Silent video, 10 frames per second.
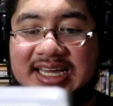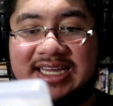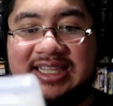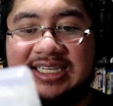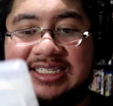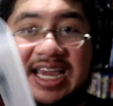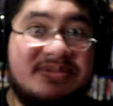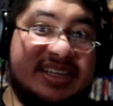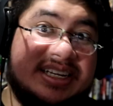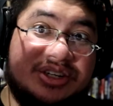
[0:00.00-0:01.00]
like, this
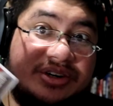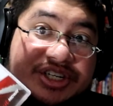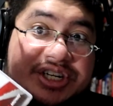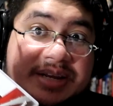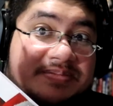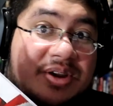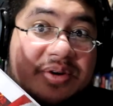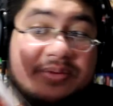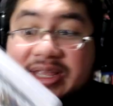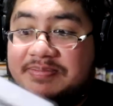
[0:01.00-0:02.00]
game is like dirt cheap. No
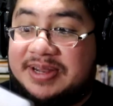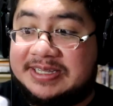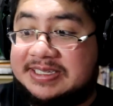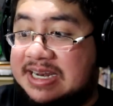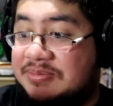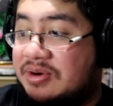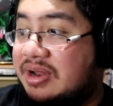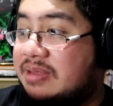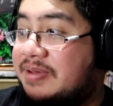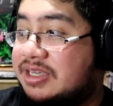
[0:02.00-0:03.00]
one really plays this anymore
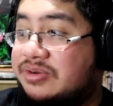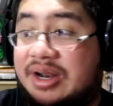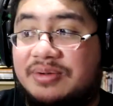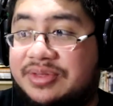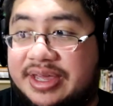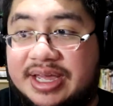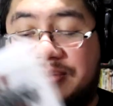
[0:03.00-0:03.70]
on the PS3, I don't think.